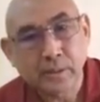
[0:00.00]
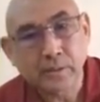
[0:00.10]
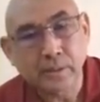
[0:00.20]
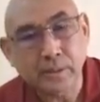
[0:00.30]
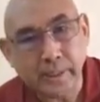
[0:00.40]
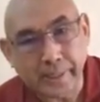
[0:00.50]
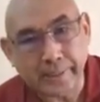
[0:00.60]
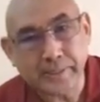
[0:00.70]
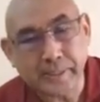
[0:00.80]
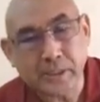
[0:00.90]
This is
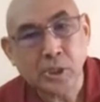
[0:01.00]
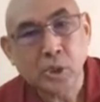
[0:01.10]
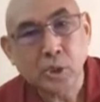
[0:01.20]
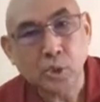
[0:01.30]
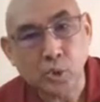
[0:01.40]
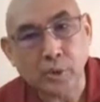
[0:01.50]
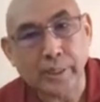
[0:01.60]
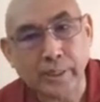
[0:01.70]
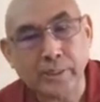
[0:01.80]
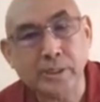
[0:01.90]
exist, not
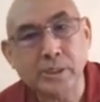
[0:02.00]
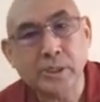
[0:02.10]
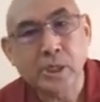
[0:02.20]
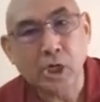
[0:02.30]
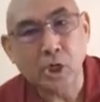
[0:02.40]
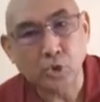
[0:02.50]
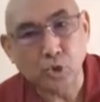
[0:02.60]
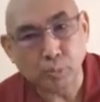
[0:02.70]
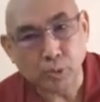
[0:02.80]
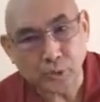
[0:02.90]
exist
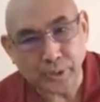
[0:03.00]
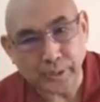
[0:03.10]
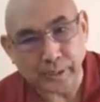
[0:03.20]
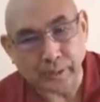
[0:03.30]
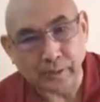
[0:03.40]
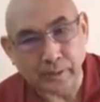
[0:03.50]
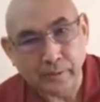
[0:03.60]
autonomously.